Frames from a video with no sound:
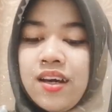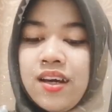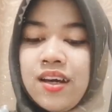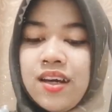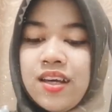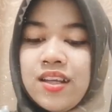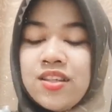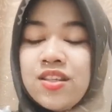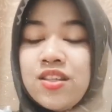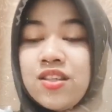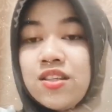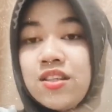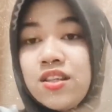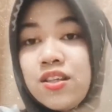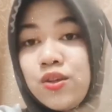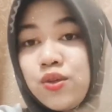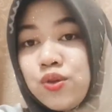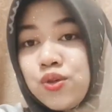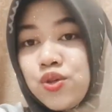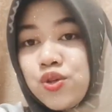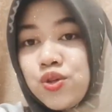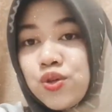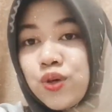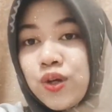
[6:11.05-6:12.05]

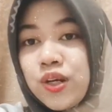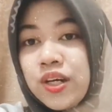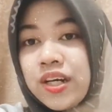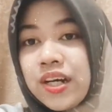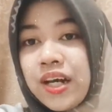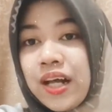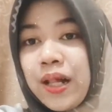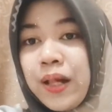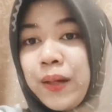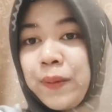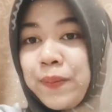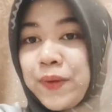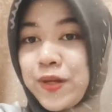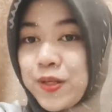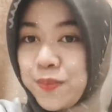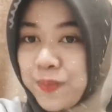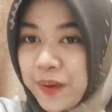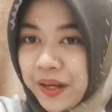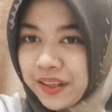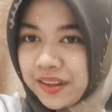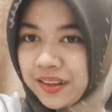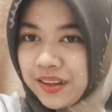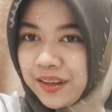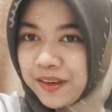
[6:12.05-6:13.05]
institutional
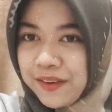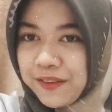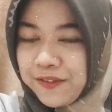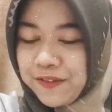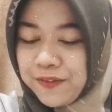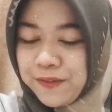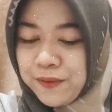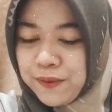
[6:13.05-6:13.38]
perspective